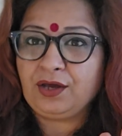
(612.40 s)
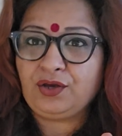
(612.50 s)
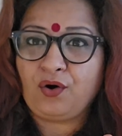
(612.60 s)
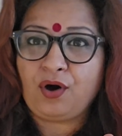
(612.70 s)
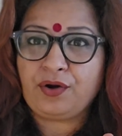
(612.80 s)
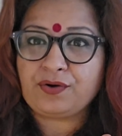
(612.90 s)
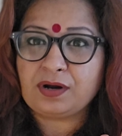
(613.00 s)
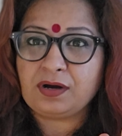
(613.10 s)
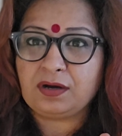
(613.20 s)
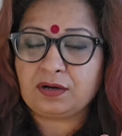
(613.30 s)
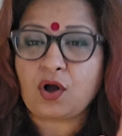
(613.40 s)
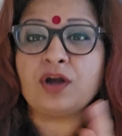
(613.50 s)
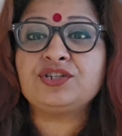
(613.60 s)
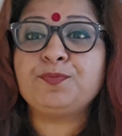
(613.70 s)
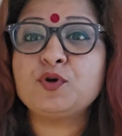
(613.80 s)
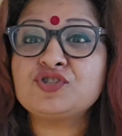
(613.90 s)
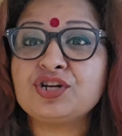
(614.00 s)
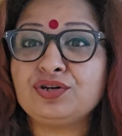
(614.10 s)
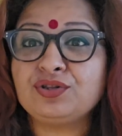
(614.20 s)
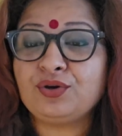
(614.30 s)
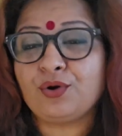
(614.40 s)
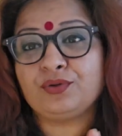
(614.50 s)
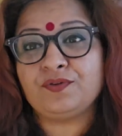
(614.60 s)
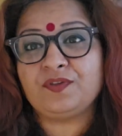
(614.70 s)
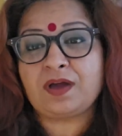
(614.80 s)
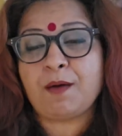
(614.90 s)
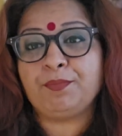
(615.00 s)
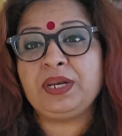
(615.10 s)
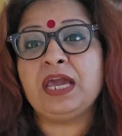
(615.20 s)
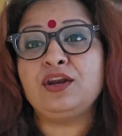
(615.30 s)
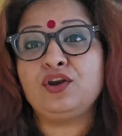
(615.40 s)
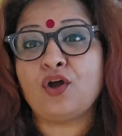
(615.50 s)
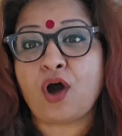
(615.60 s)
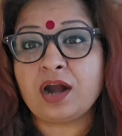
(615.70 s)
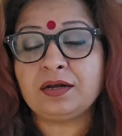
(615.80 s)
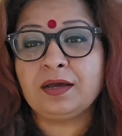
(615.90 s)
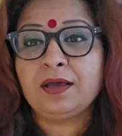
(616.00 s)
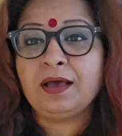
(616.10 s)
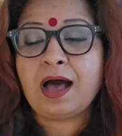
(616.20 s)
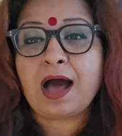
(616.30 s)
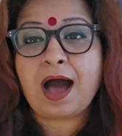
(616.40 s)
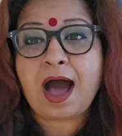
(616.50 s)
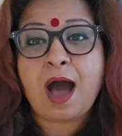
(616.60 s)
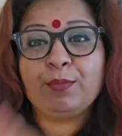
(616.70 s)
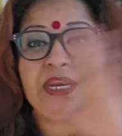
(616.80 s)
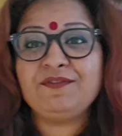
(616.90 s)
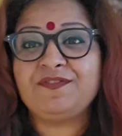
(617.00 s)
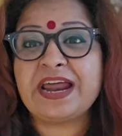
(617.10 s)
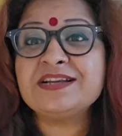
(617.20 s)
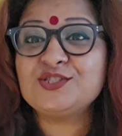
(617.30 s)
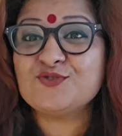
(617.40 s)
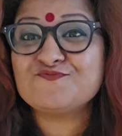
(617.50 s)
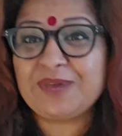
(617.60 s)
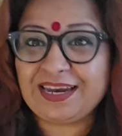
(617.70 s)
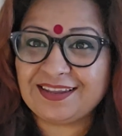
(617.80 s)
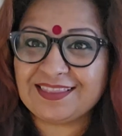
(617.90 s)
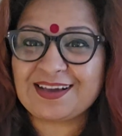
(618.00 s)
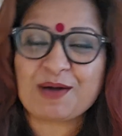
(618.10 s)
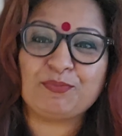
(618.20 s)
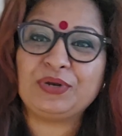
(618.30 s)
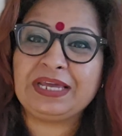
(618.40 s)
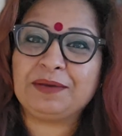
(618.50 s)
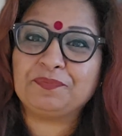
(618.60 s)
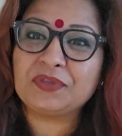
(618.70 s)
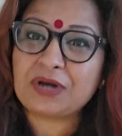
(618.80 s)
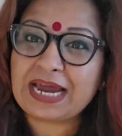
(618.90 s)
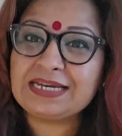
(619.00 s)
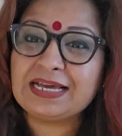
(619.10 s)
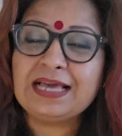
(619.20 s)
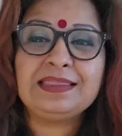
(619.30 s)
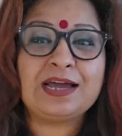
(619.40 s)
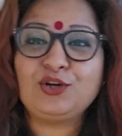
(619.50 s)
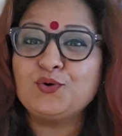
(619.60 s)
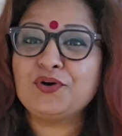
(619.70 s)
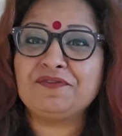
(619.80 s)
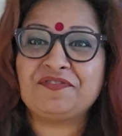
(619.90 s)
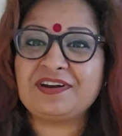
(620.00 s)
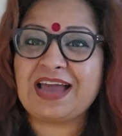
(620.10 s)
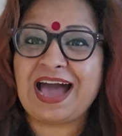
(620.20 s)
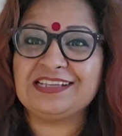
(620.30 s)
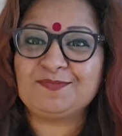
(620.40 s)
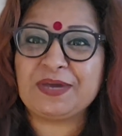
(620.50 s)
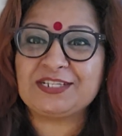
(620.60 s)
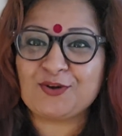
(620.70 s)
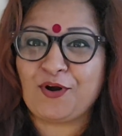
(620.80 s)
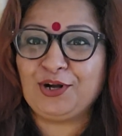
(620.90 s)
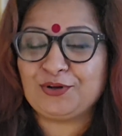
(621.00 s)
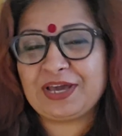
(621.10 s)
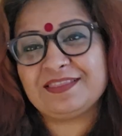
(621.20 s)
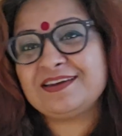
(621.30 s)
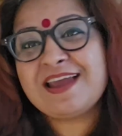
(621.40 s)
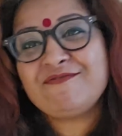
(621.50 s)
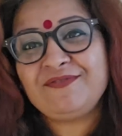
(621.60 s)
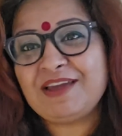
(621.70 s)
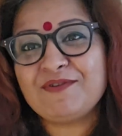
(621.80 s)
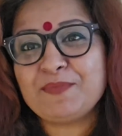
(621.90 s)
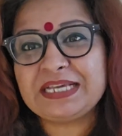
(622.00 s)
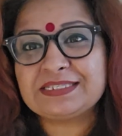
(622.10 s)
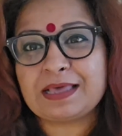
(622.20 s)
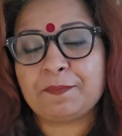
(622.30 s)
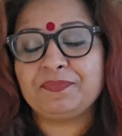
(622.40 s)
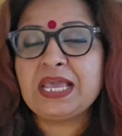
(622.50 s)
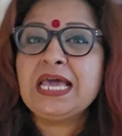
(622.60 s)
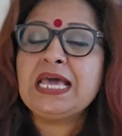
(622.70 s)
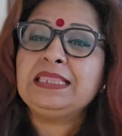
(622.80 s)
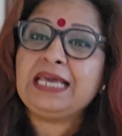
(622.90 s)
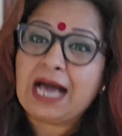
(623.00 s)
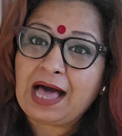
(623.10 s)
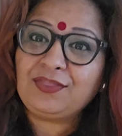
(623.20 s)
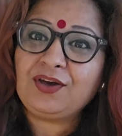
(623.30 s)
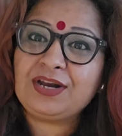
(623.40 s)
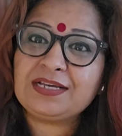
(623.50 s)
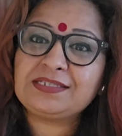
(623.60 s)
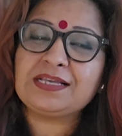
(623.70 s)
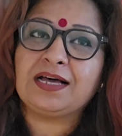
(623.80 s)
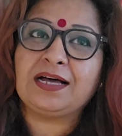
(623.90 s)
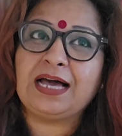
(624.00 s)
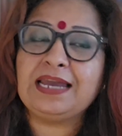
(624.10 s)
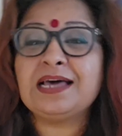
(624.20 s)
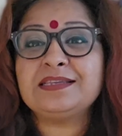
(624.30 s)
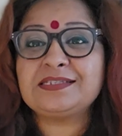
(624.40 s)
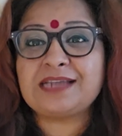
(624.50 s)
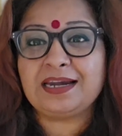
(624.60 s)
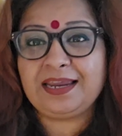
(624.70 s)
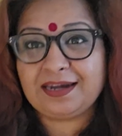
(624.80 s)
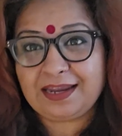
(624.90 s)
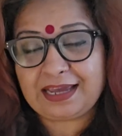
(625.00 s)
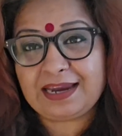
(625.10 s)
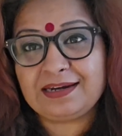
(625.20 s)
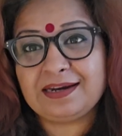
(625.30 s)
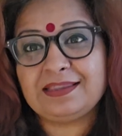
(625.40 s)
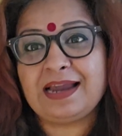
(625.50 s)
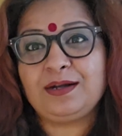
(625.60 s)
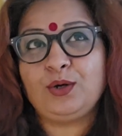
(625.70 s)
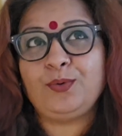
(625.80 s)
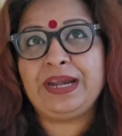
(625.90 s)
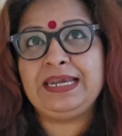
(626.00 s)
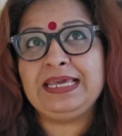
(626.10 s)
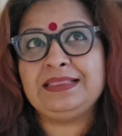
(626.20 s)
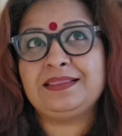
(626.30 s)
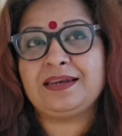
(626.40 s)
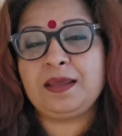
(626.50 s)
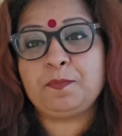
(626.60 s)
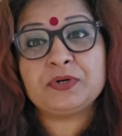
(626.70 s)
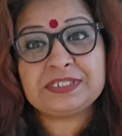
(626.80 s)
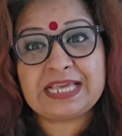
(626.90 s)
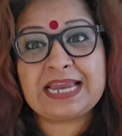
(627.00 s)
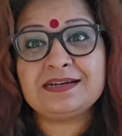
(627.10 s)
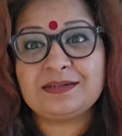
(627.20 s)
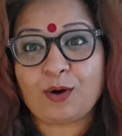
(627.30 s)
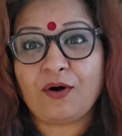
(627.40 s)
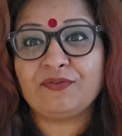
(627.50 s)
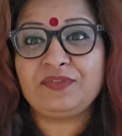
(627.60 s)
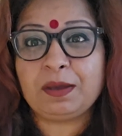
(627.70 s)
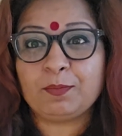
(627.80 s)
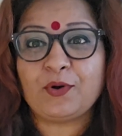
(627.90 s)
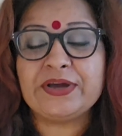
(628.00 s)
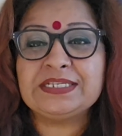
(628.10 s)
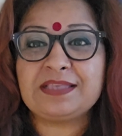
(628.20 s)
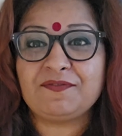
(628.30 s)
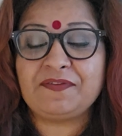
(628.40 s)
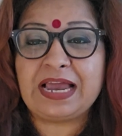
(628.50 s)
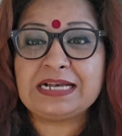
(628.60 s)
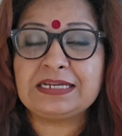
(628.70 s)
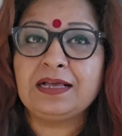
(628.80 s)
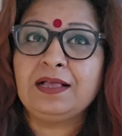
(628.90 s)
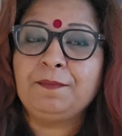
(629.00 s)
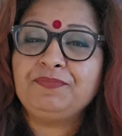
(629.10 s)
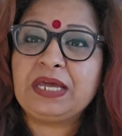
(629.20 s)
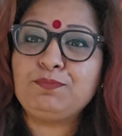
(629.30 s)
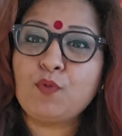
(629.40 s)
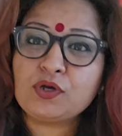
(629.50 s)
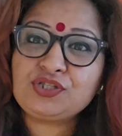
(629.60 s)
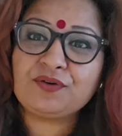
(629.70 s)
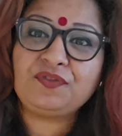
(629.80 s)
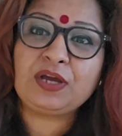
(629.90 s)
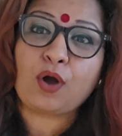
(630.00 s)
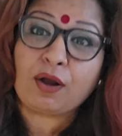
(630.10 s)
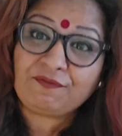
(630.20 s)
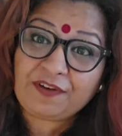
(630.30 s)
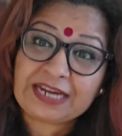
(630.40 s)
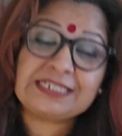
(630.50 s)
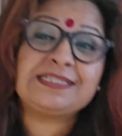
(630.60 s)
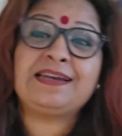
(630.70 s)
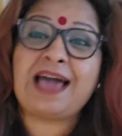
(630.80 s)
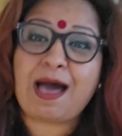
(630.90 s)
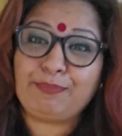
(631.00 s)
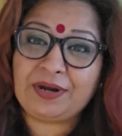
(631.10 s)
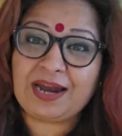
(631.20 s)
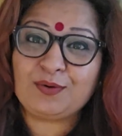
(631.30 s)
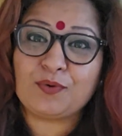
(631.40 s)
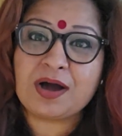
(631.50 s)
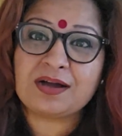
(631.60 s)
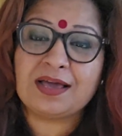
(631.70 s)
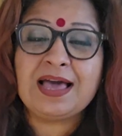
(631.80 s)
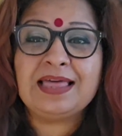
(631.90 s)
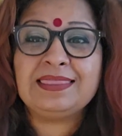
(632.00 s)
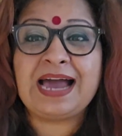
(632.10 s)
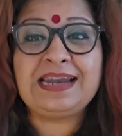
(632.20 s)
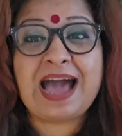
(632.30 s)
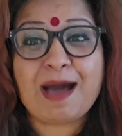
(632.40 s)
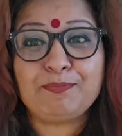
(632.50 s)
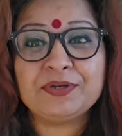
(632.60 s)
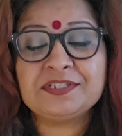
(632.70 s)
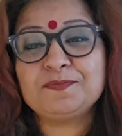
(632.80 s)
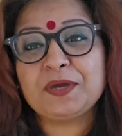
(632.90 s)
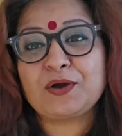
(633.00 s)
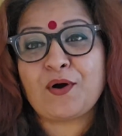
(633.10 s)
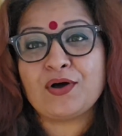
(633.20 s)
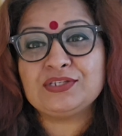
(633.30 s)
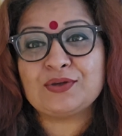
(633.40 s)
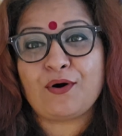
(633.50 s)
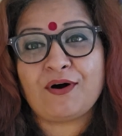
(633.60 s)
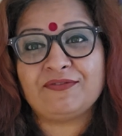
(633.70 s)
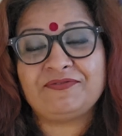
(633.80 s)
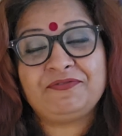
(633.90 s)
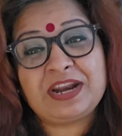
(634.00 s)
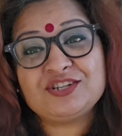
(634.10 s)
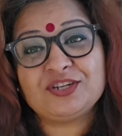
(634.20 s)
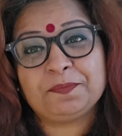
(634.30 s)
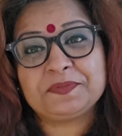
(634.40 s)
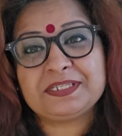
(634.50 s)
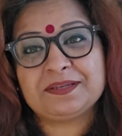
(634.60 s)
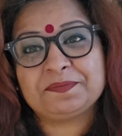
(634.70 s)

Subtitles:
your contribution to the growth of the company and not how many friends you've made in the company, right? They are two different aspects altogether. Never mix them. The other is, another study indicated that 23% of the employees, they felt that most of the conflicts that happen at work, that happens because of friendships.